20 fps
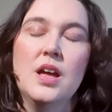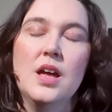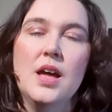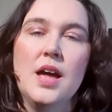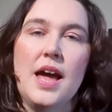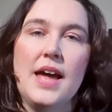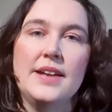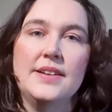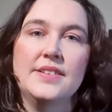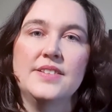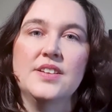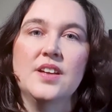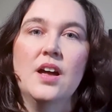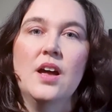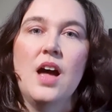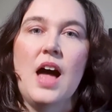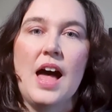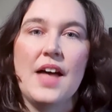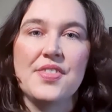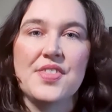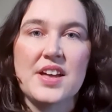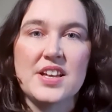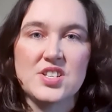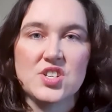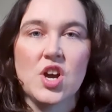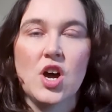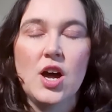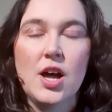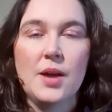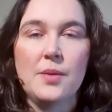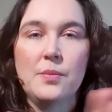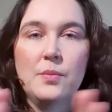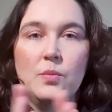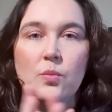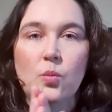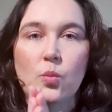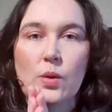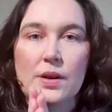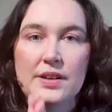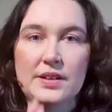And at that time,
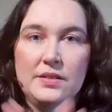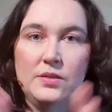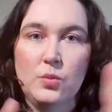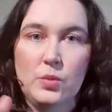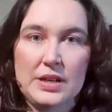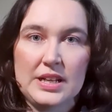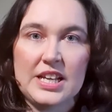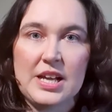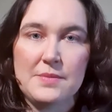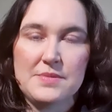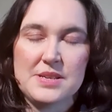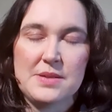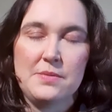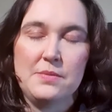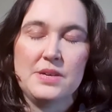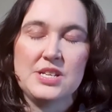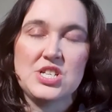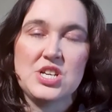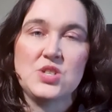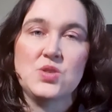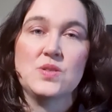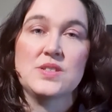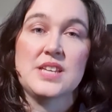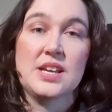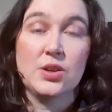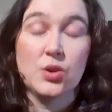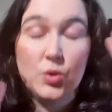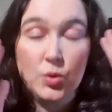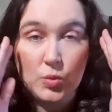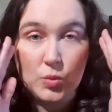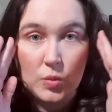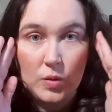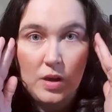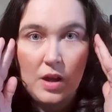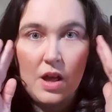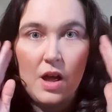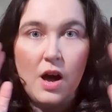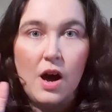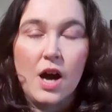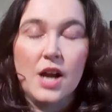when it comes up on my schedule, it's like, cool,
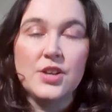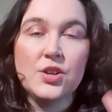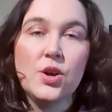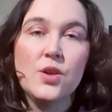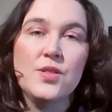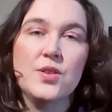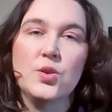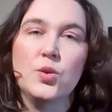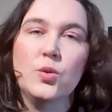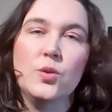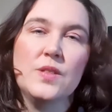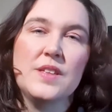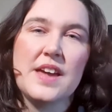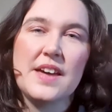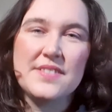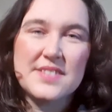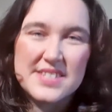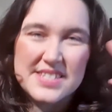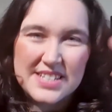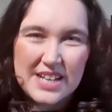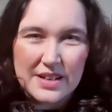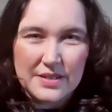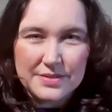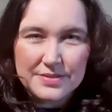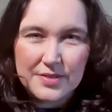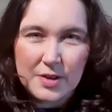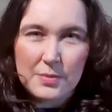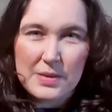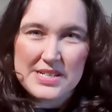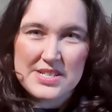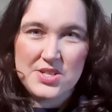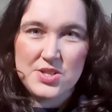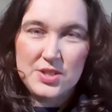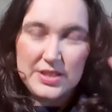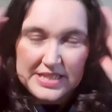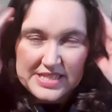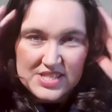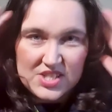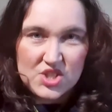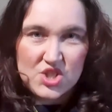I know that all the other stuff on my to-do
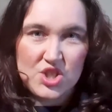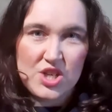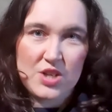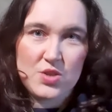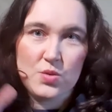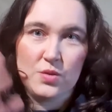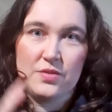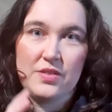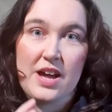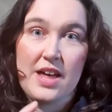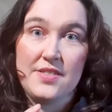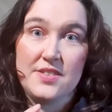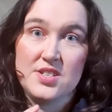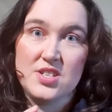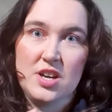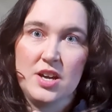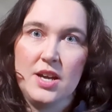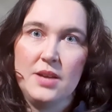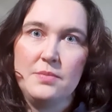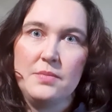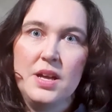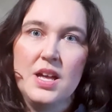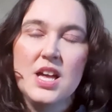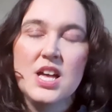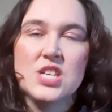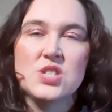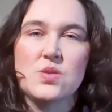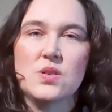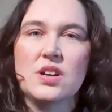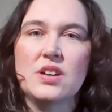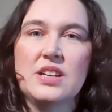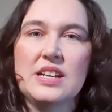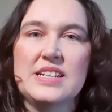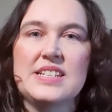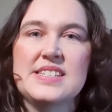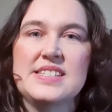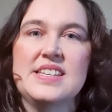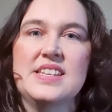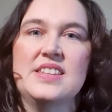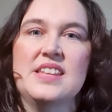list is scheduled for other time, so I don't need to
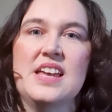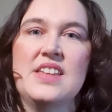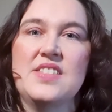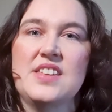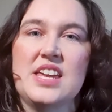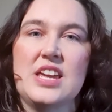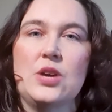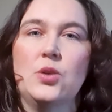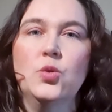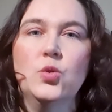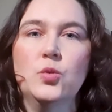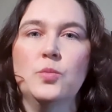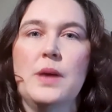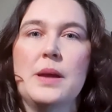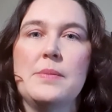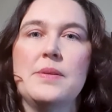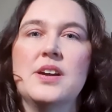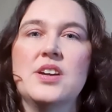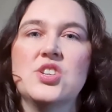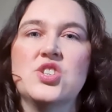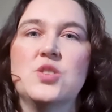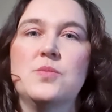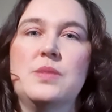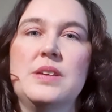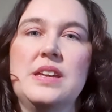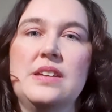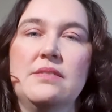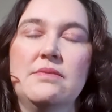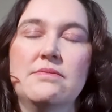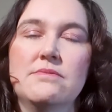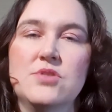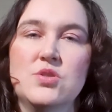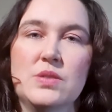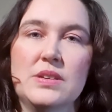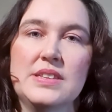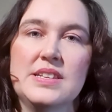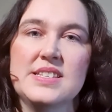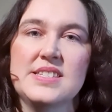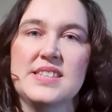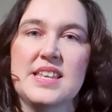sit there thinking, oh, maybe I should be doing
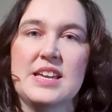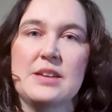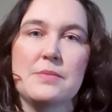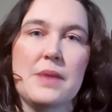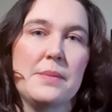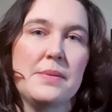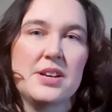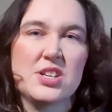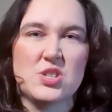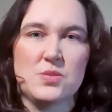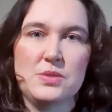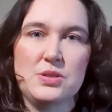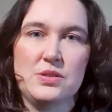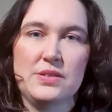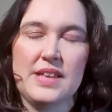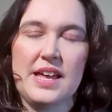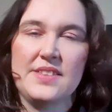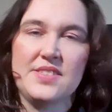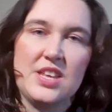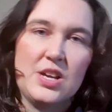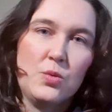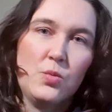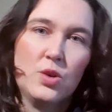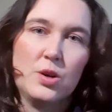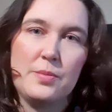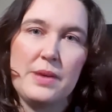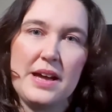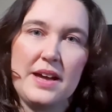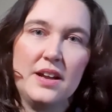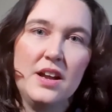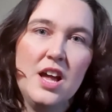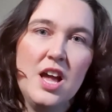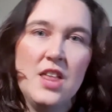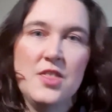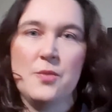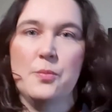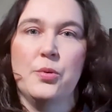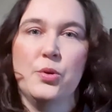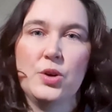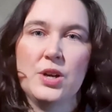this thing, maybe I should be doing that thing. What about the
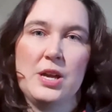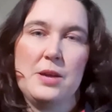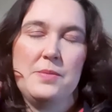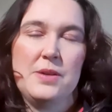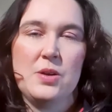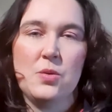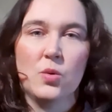bookkeeping?